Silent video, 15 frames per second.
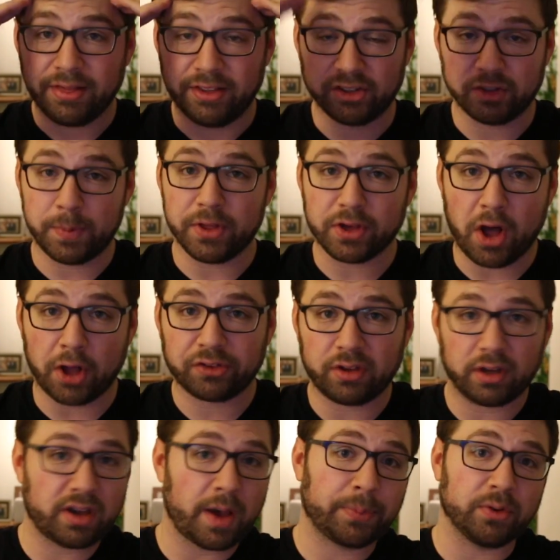This has been the
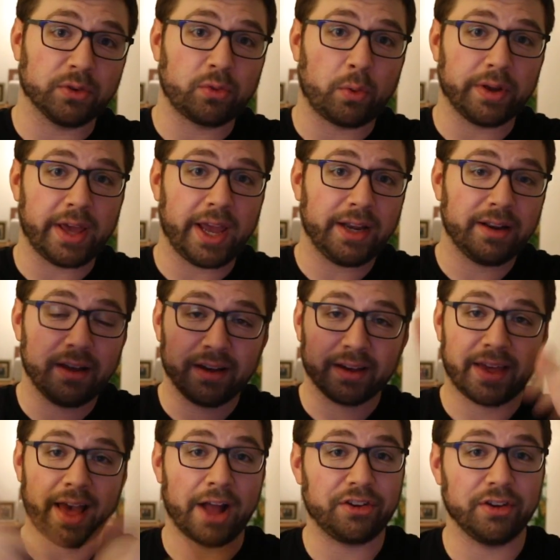ConsoleLog episode
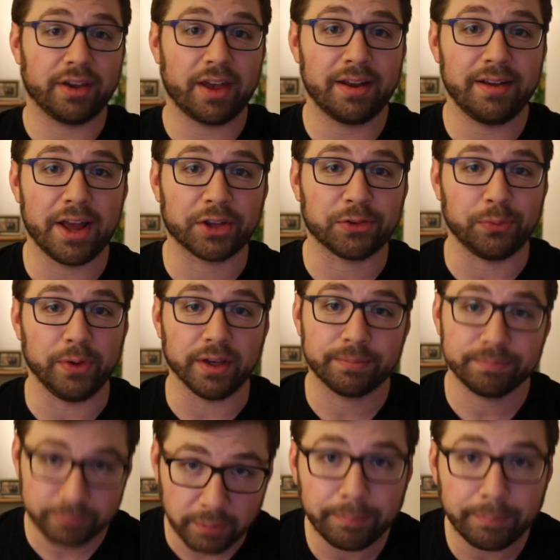28. Catch you again next week.